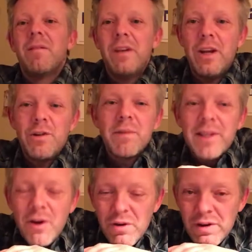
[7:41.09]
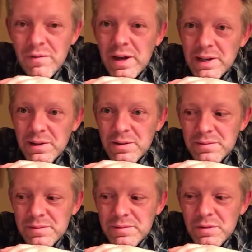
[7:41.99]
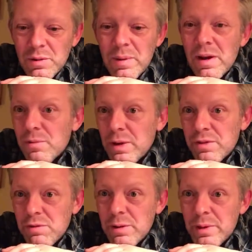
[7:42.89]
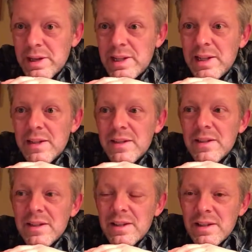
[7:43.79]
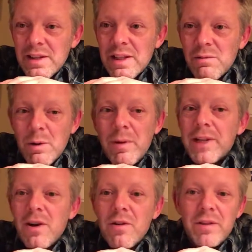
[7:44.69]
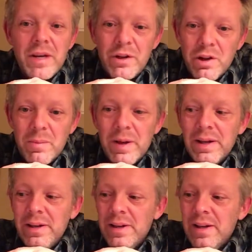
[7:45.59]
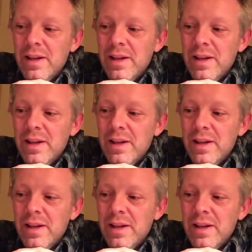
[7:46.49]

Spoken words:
National Security Advisor, for about, 3 weeks? 3 weeks longer than he should have been.